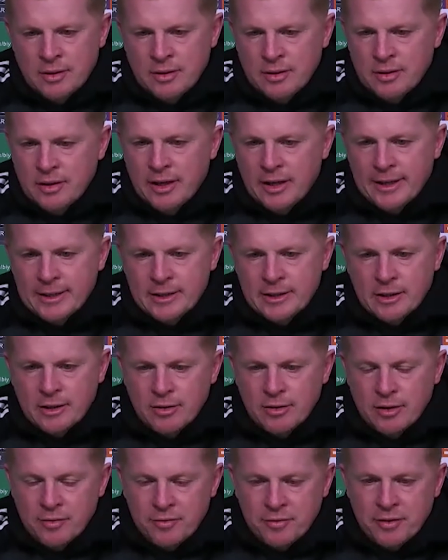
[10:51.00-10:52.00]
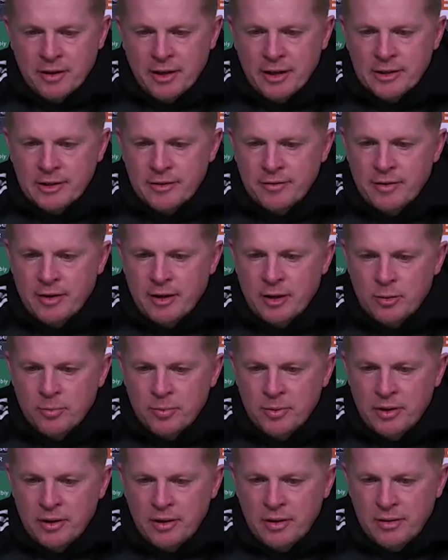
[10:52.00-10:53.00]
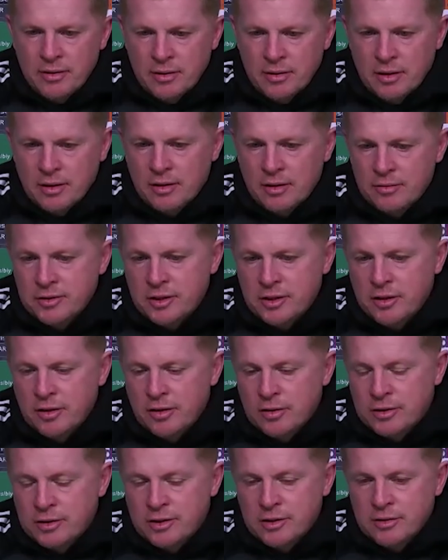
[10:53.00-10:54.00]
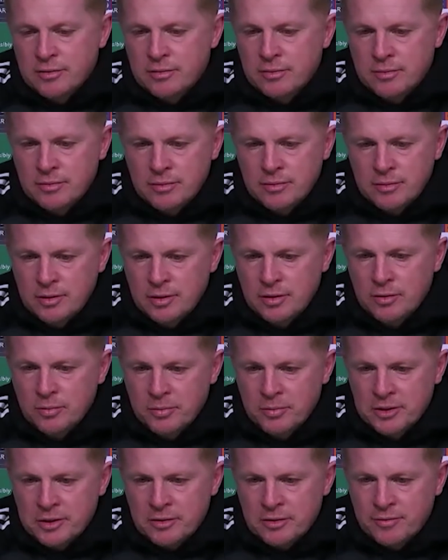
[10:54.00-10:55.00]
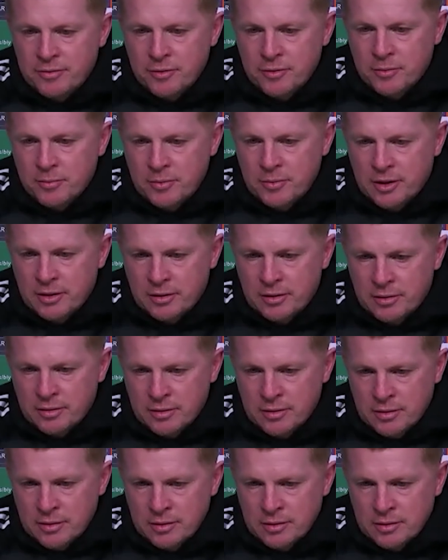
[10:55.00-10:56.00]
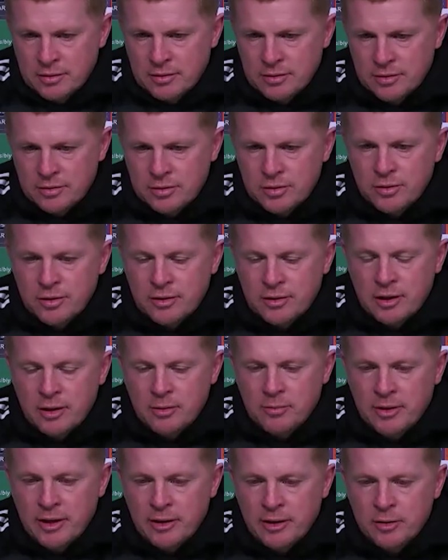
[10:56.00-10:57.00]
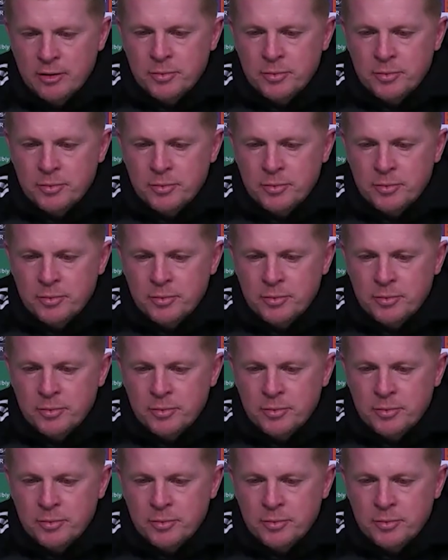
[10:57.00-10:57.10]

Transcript: the likes of Griff, the likes of Albi, and obviously Odsonne, you know, missing from that sort of team lineup.